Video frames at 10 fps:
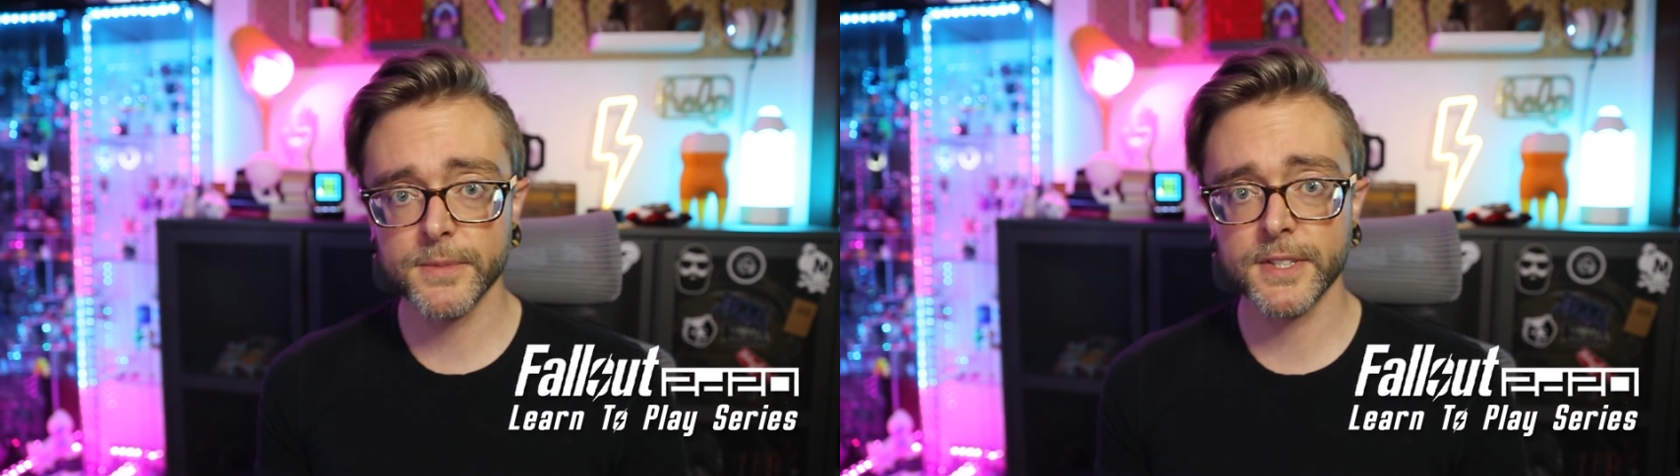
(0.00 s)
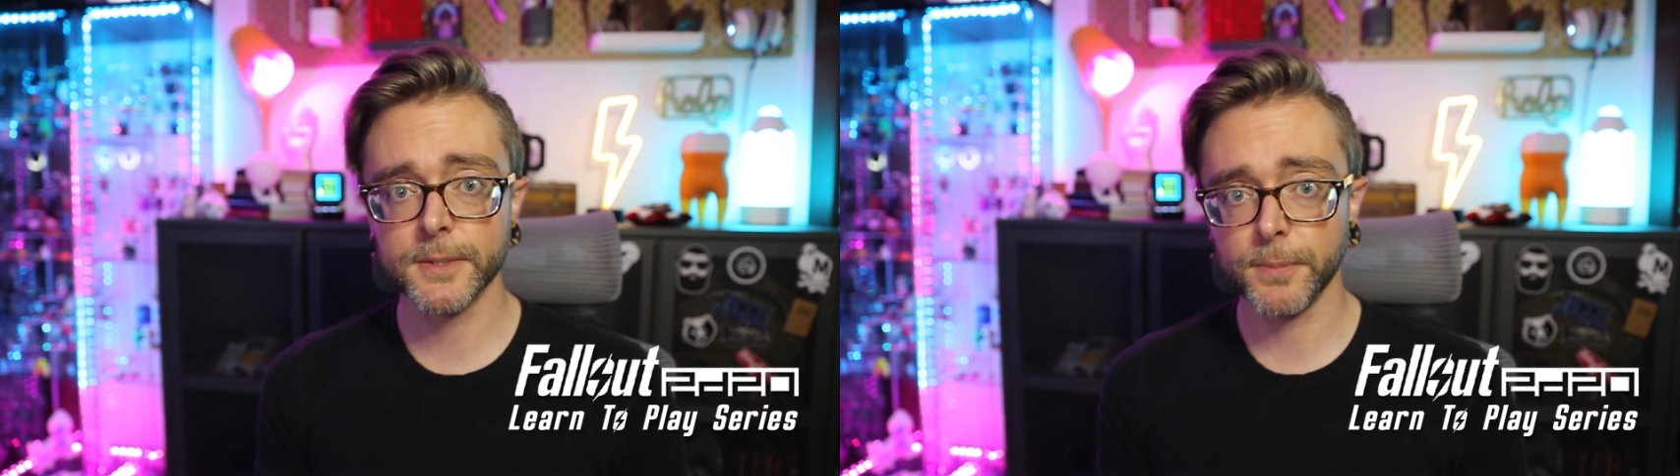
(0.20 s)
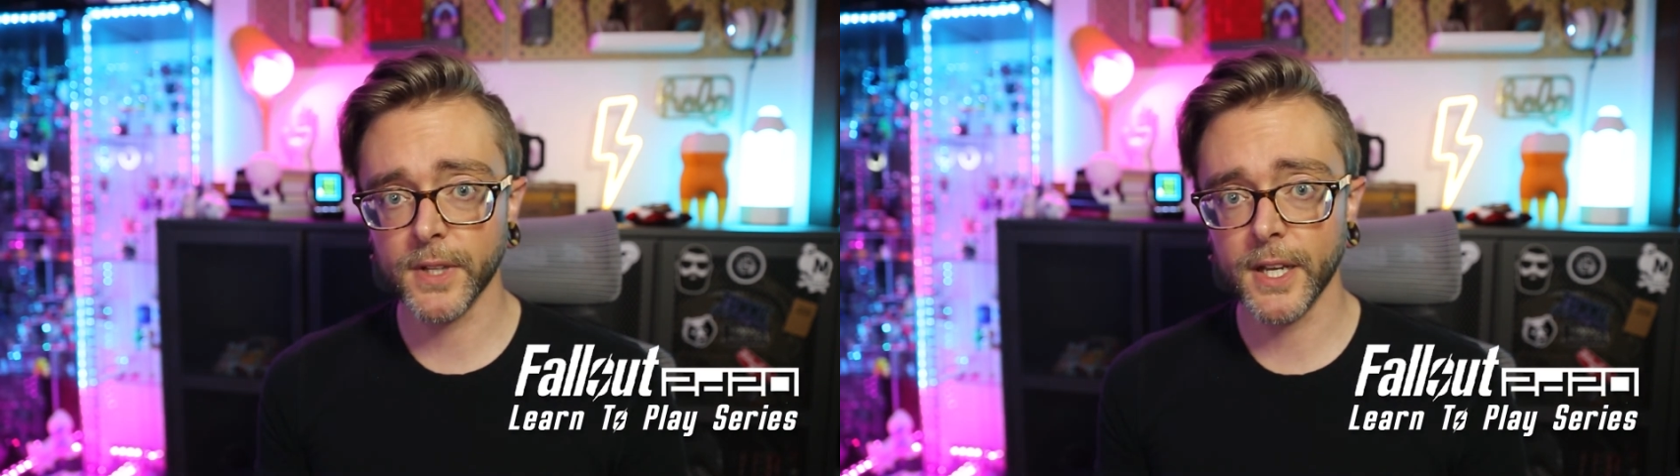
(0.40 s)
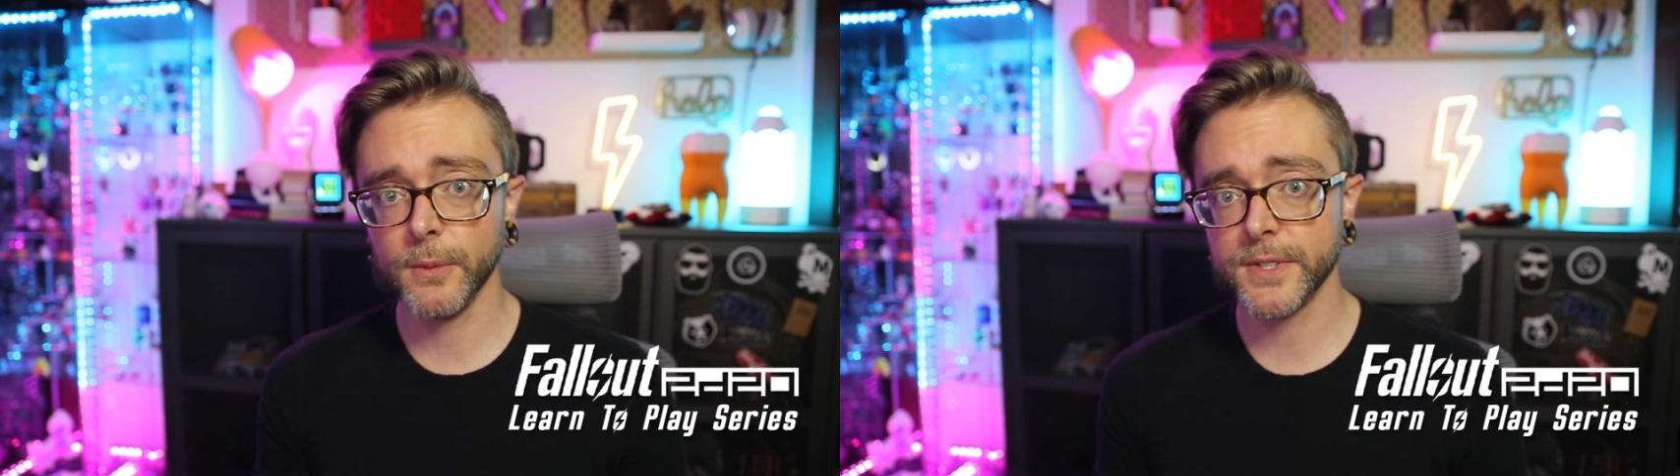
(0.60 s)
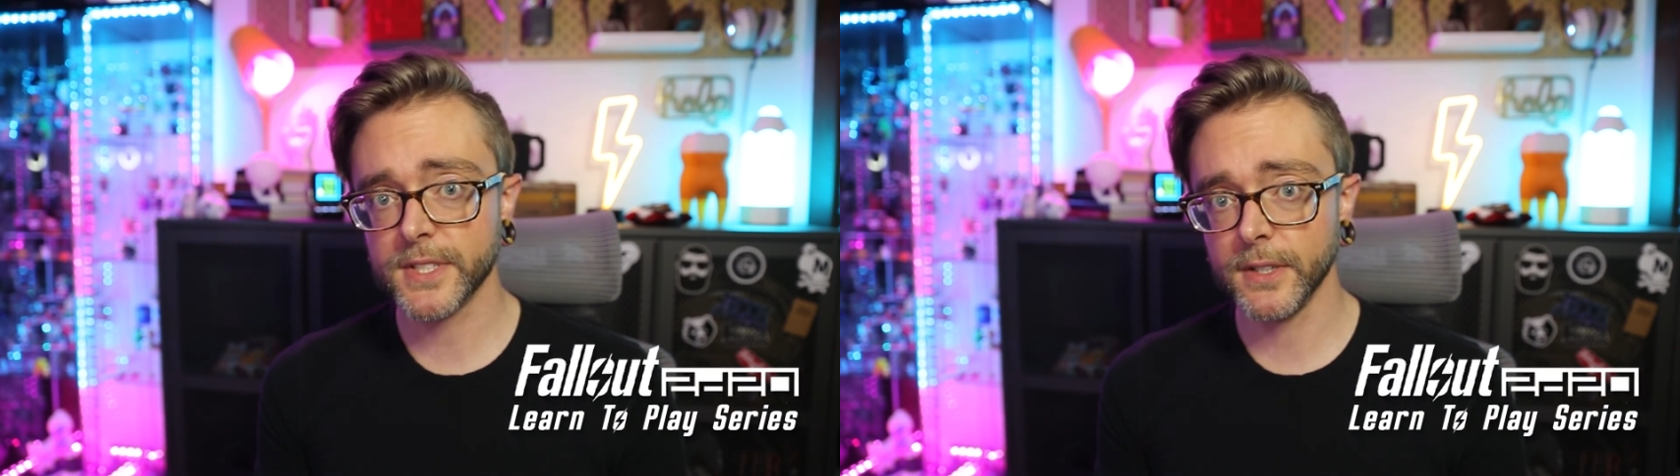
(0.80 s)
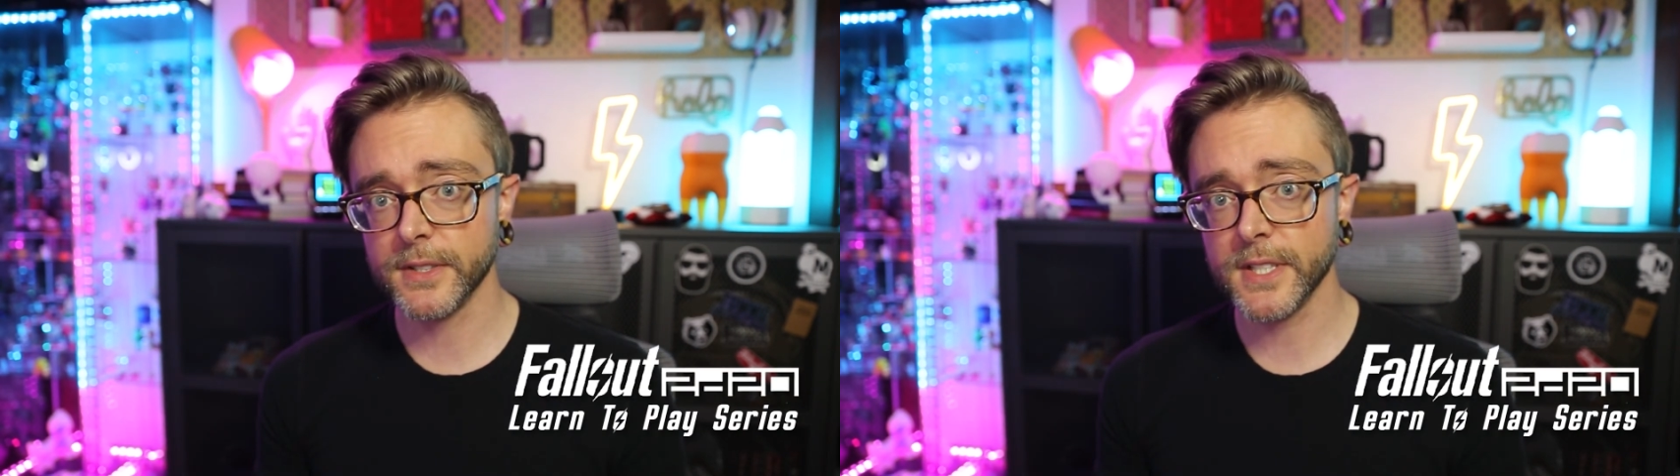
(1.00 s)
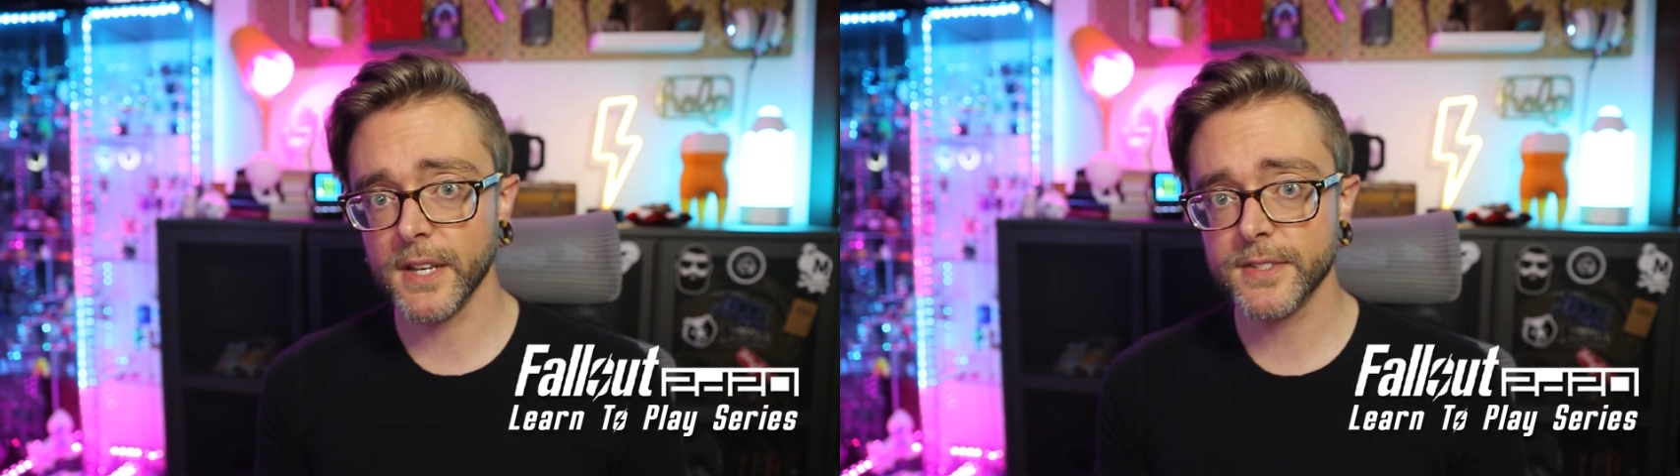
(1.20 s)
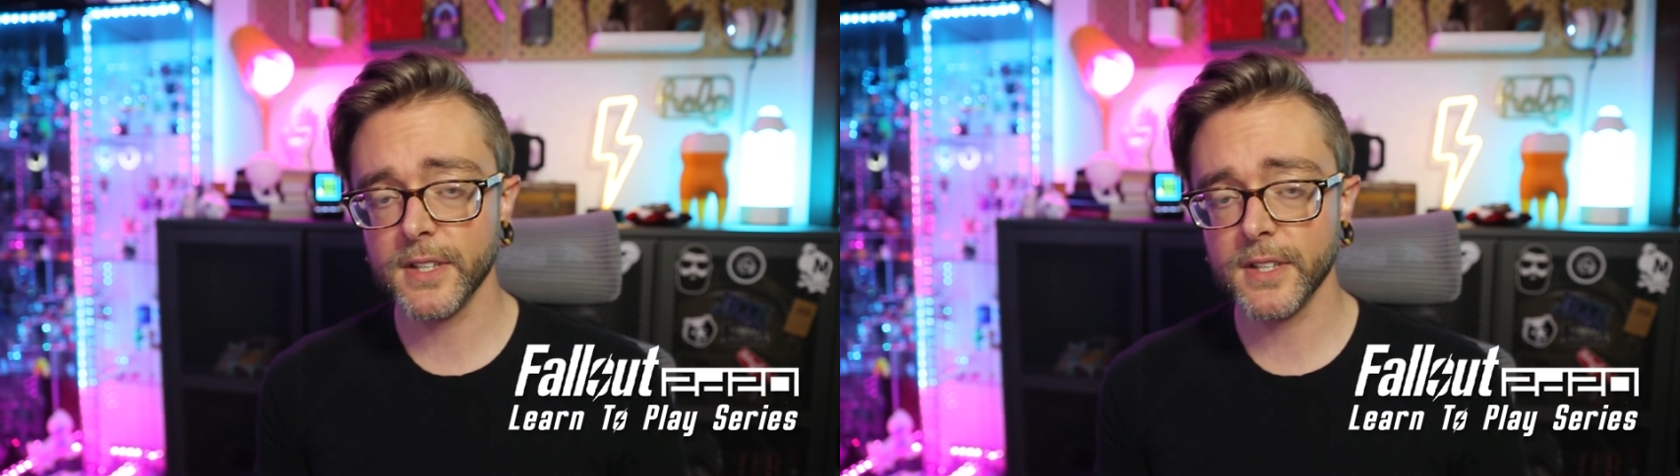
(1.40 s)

into play with skill tests,